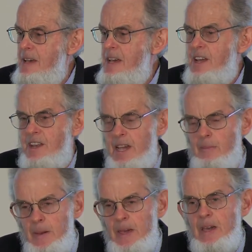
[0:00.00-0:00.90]
It
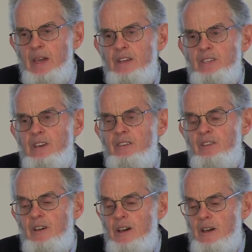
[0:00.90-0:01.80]
appeared as
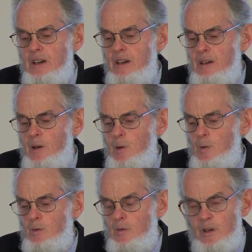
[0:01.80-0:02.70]
if
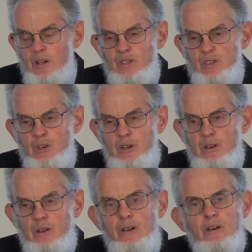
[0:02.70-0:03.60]
very
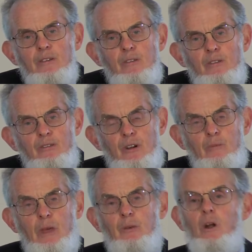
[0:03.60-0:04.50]
soon,
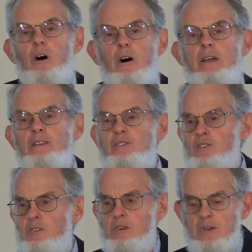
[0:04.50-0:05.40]
from the Rhine
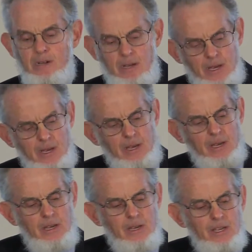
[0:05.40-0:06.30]
to the
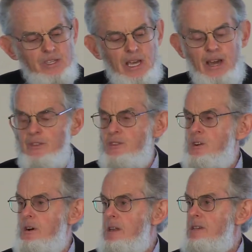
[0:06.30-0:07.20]
South
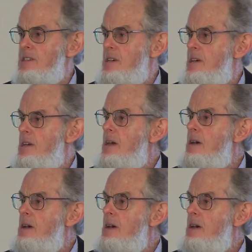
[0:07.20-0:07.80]
China Sea,